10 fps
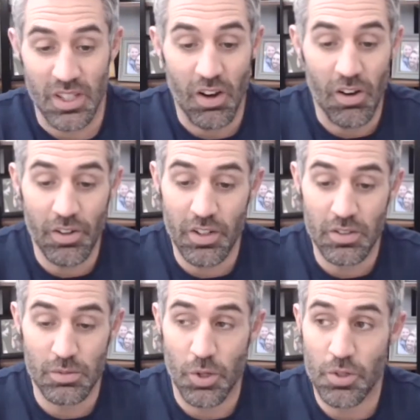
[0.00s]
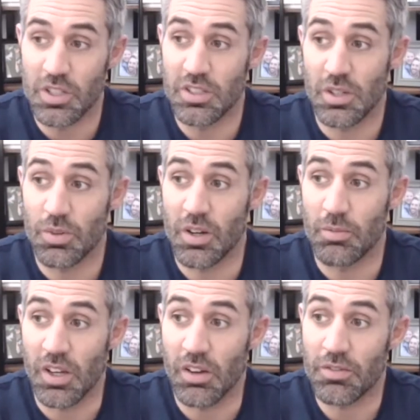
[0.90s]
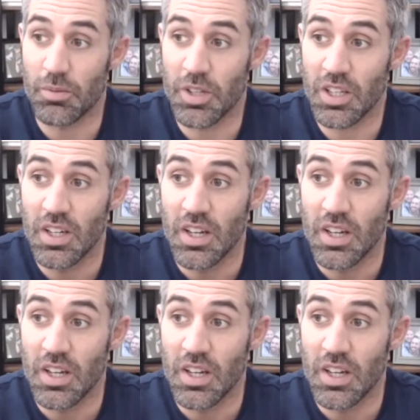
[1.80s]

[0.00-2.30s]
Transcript: all of those emotions that were coming up for me,